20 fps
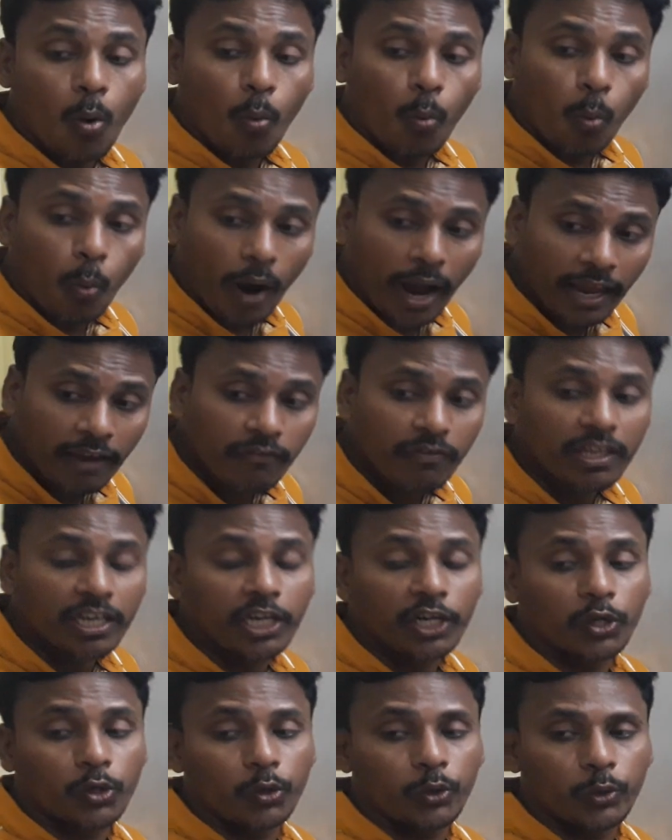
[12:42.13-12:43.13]
Why we
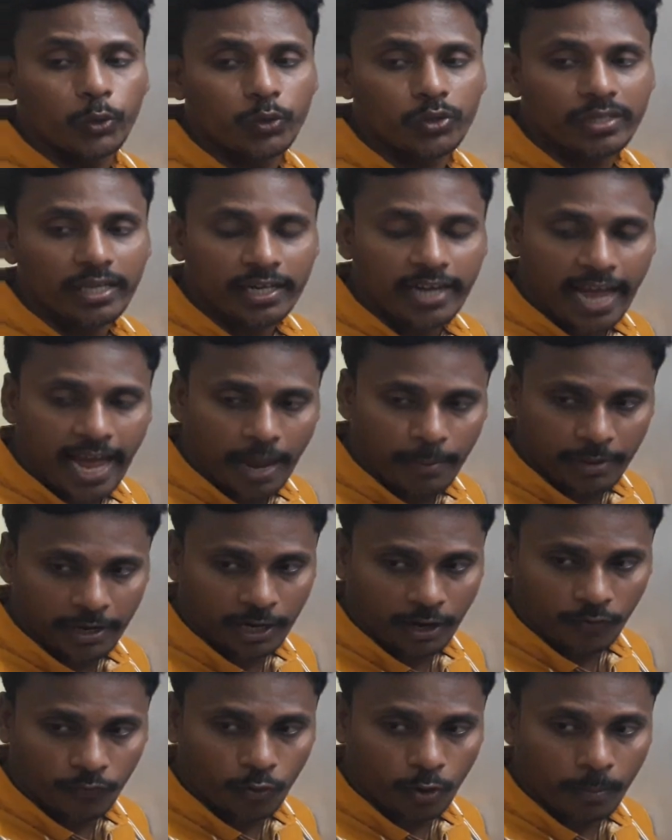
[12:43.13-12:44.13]
need to use the
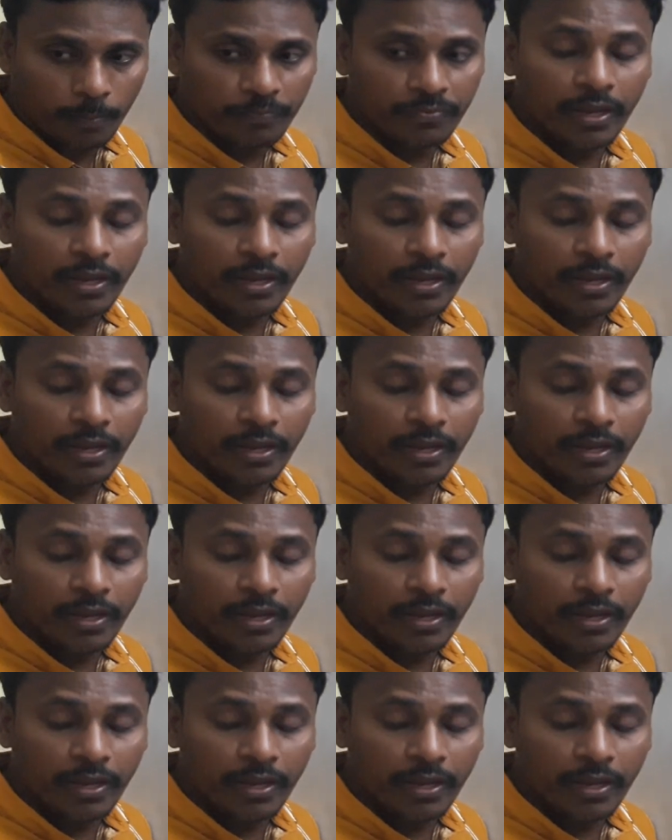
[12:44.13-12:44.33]
diameter form?